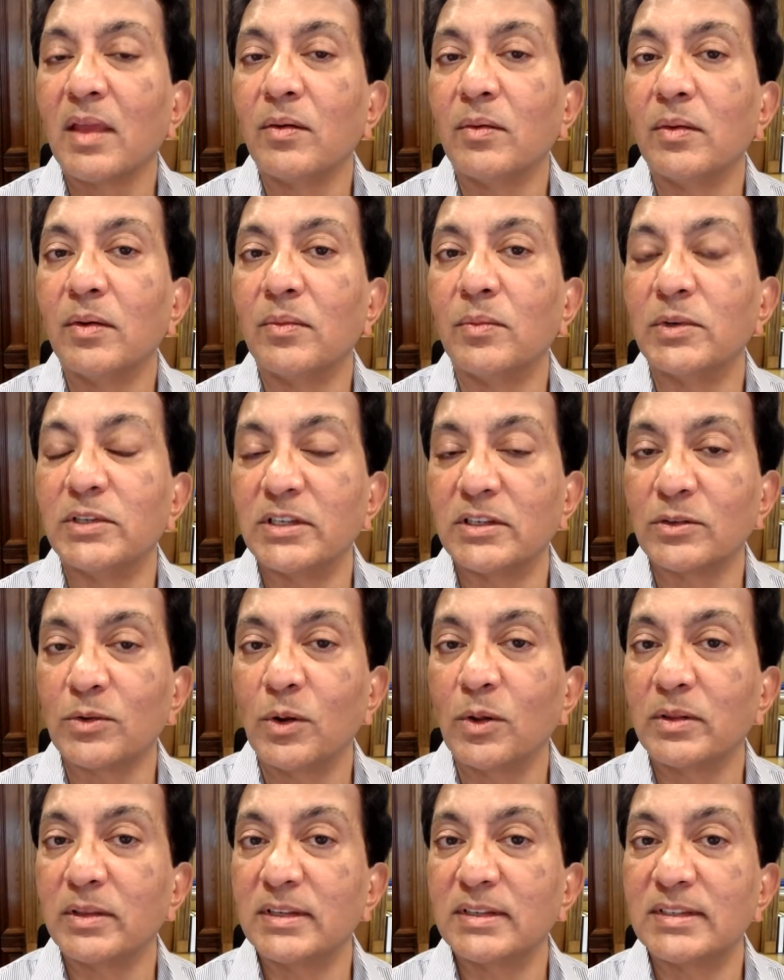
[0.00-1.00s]
which is
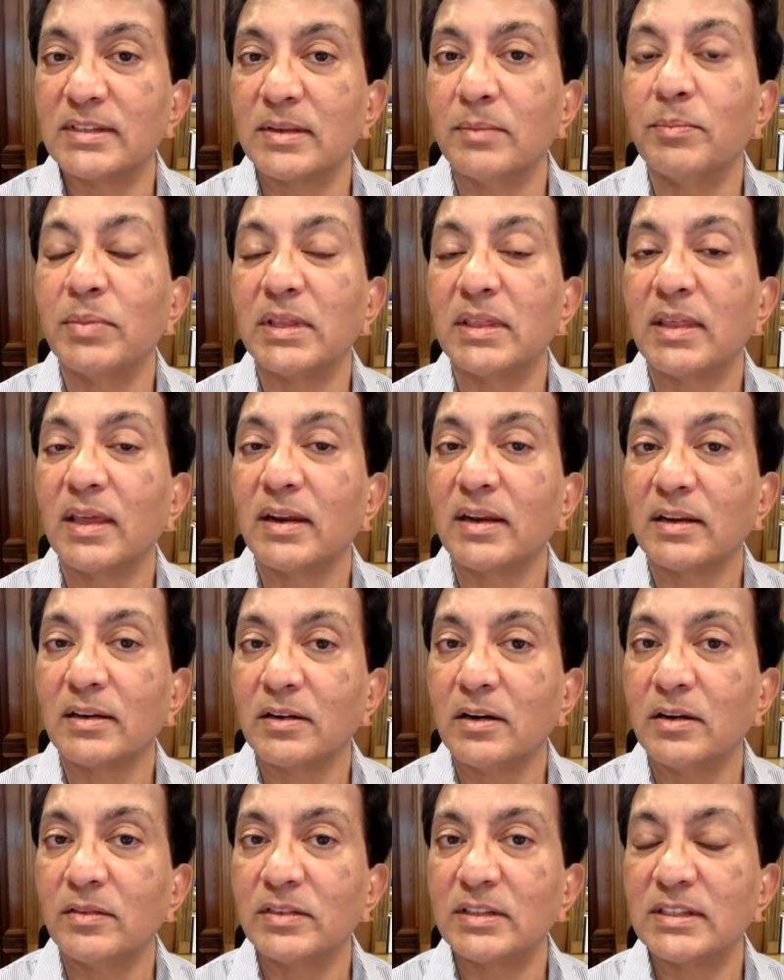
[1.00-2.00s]
called the sympathetic
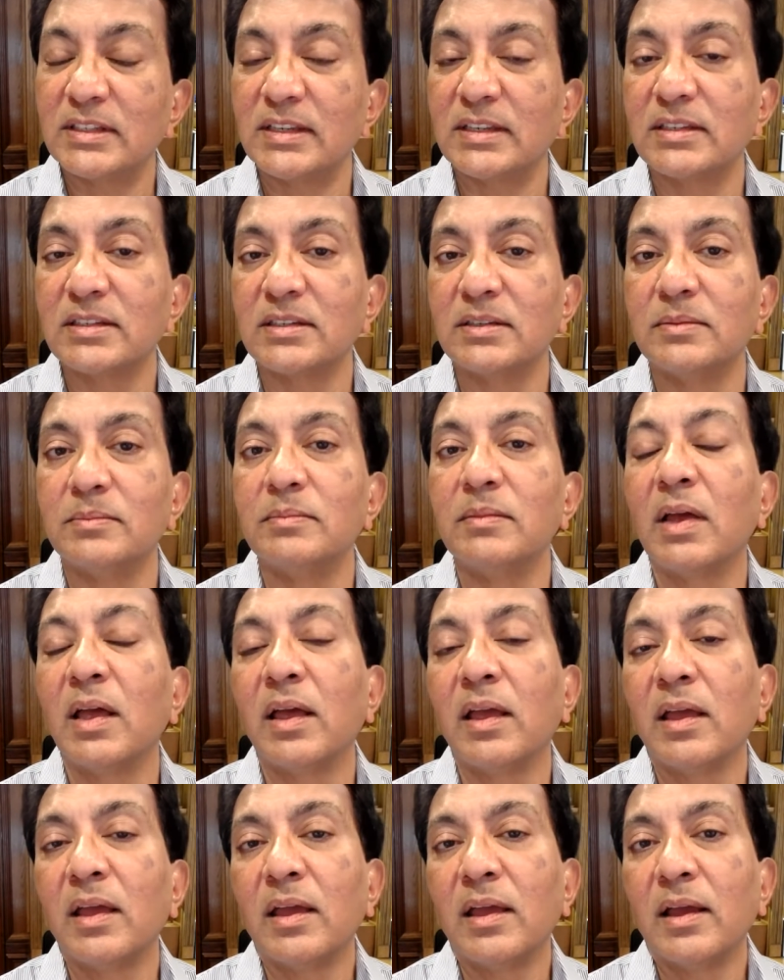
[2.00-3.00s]
nervous system,
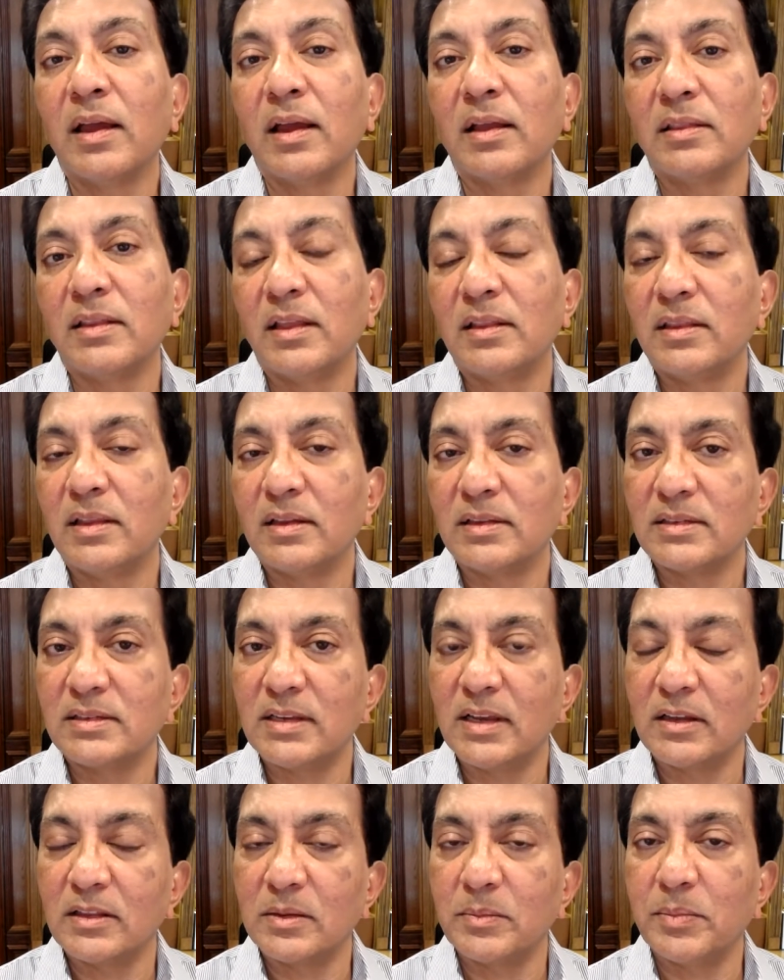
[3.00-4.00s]
and then there's the
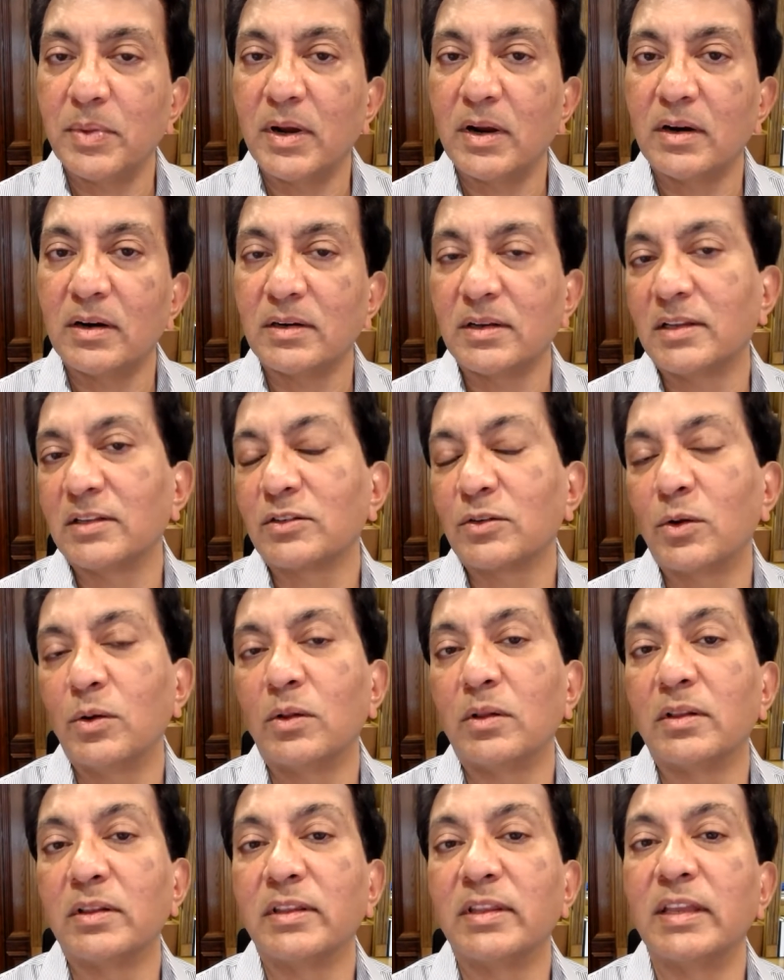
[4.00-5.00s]
other part that's
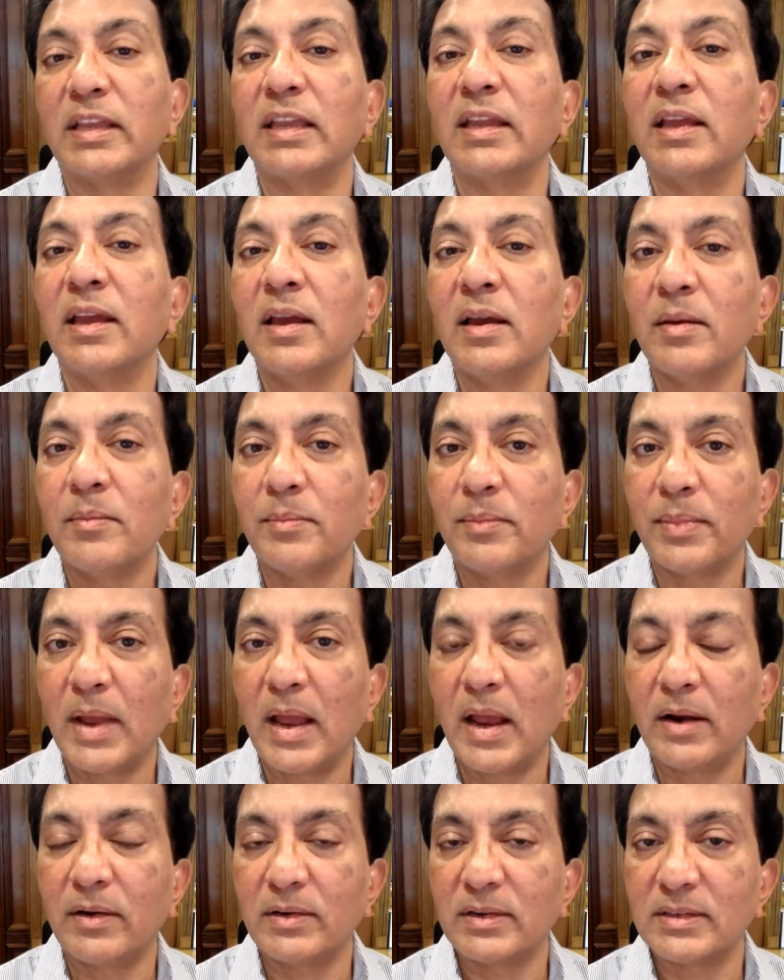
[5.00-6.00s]
called the
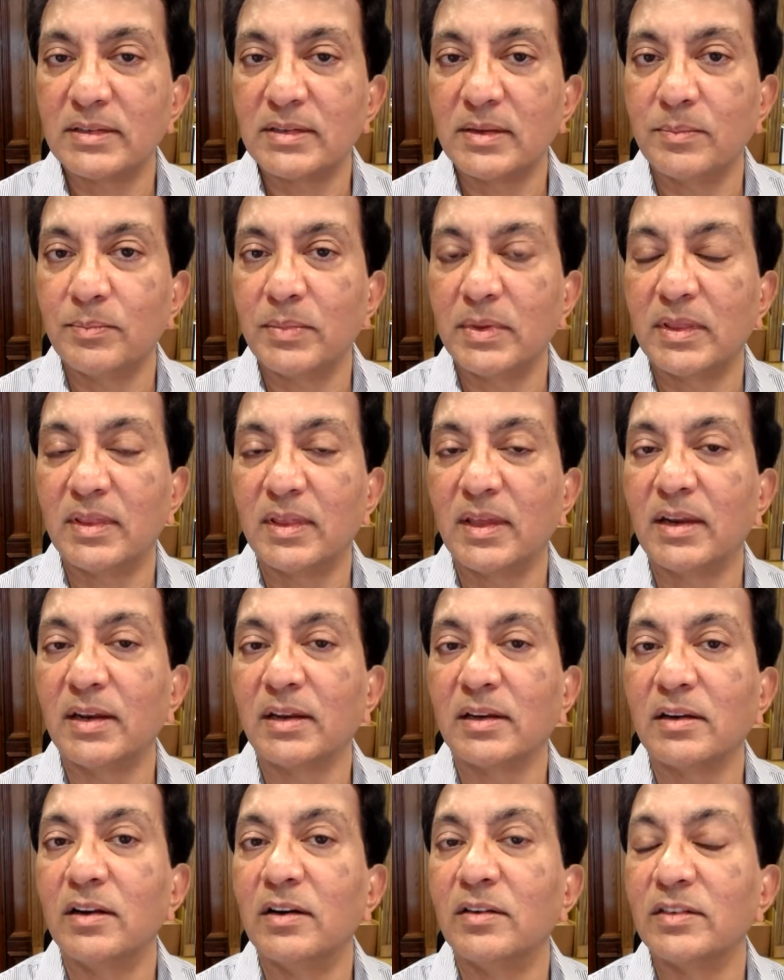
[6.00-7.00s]
parasympathetic
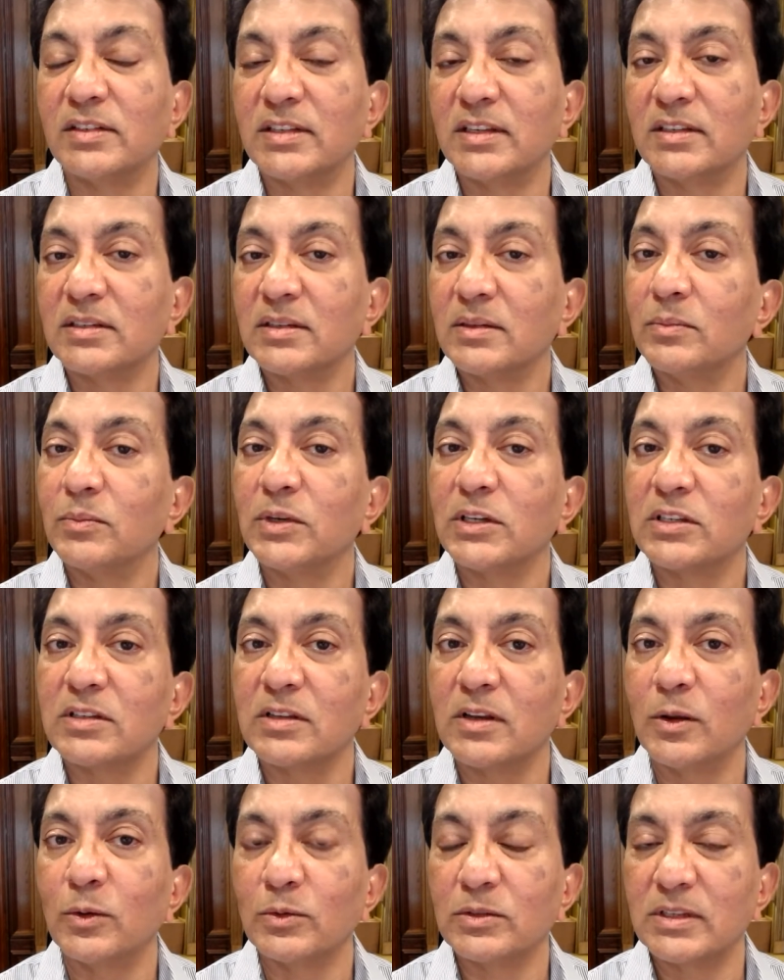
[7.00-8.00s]
nervous system, which
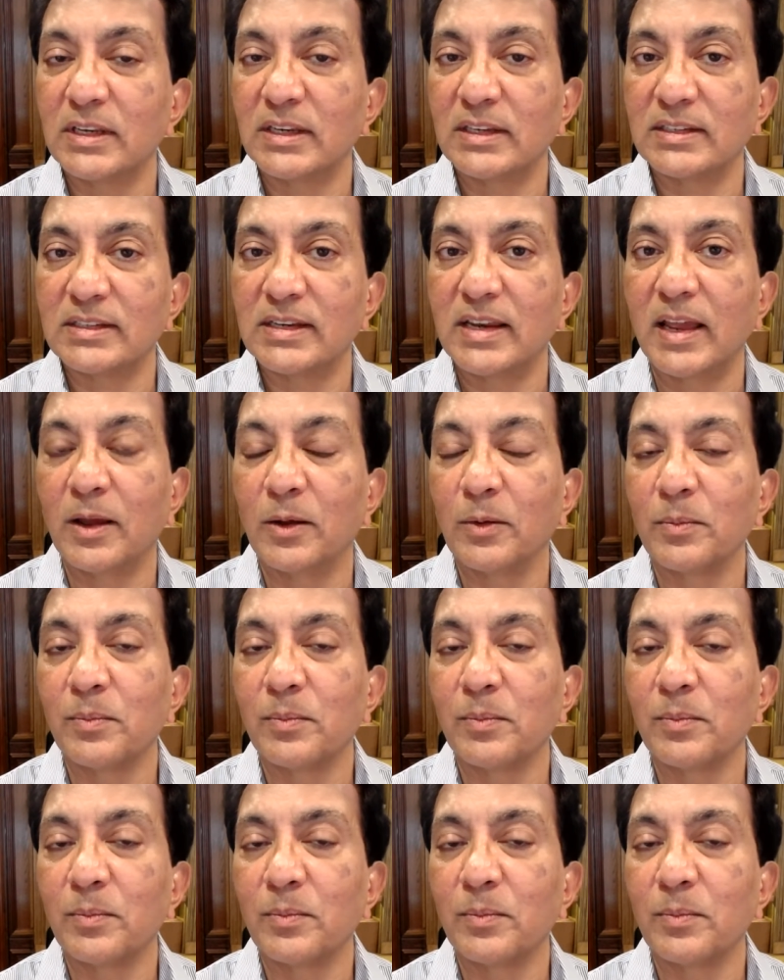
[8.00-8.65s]
slows things down.